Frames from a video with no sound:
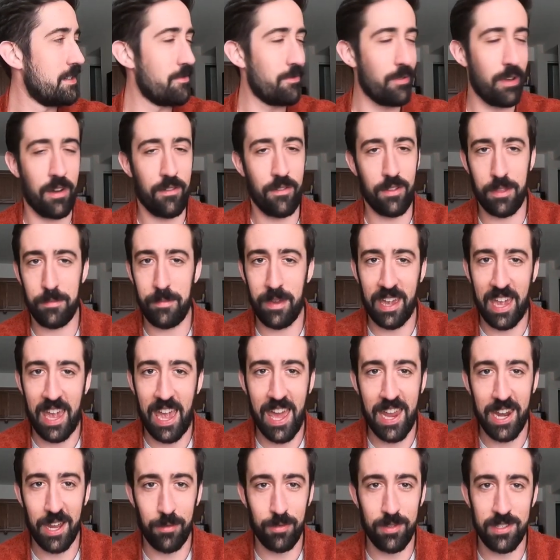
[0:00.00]

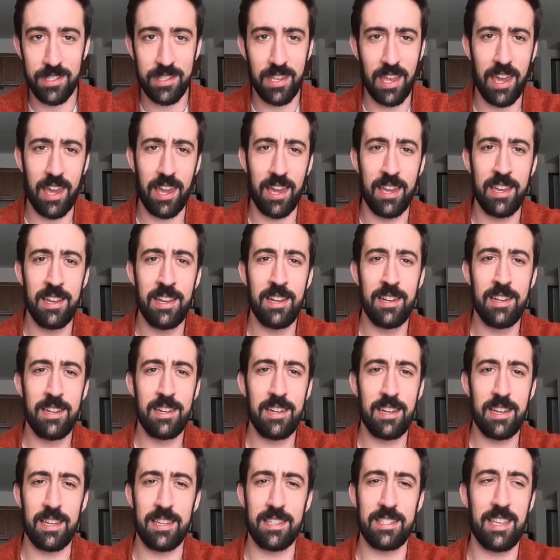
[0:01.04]
mechanic was saying.
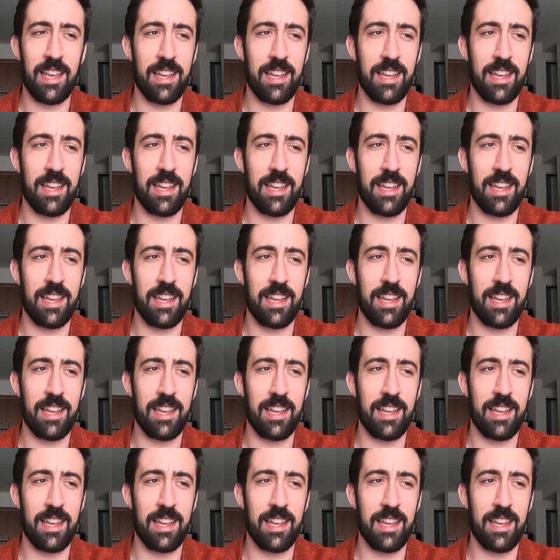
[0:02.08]
He